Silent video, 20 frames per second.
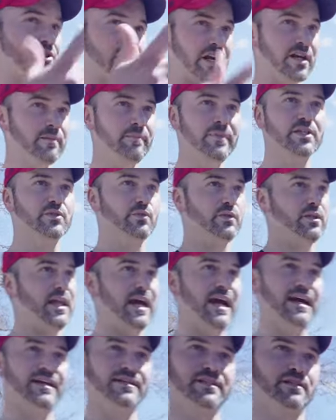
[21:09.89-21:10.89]
I try to be as
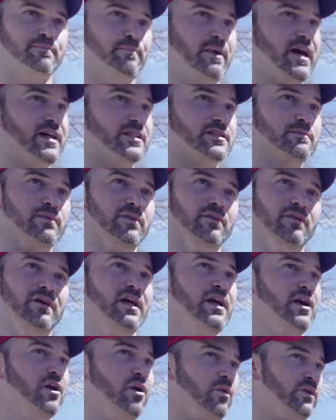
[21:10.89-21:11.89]
relaxed as possible,
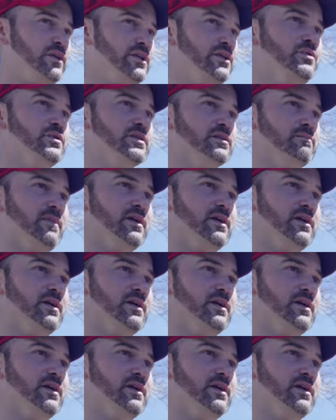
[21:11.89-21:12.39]
only use a